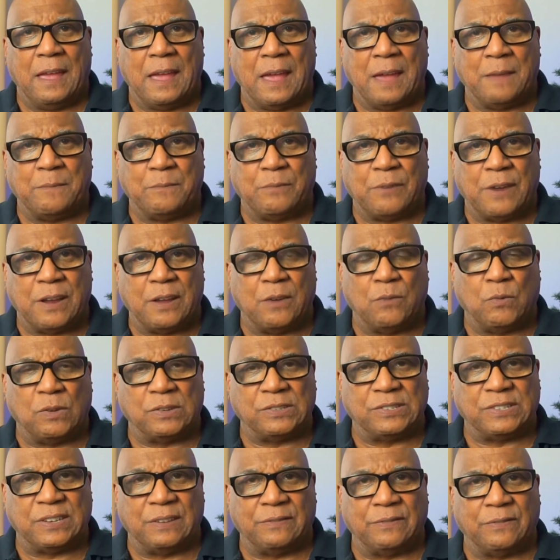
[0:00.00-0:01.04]
Embraer
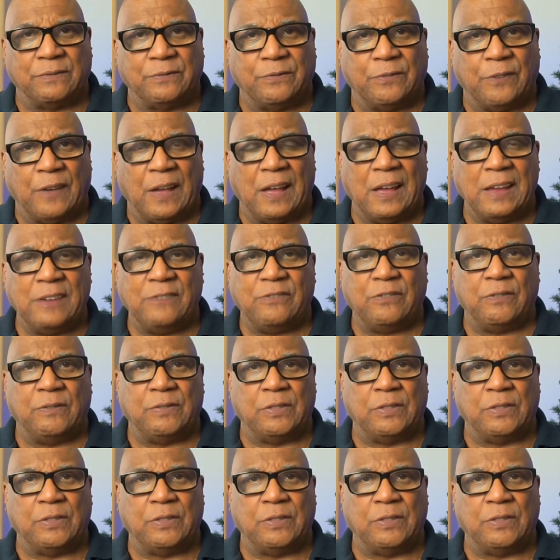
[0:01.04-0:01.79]
175.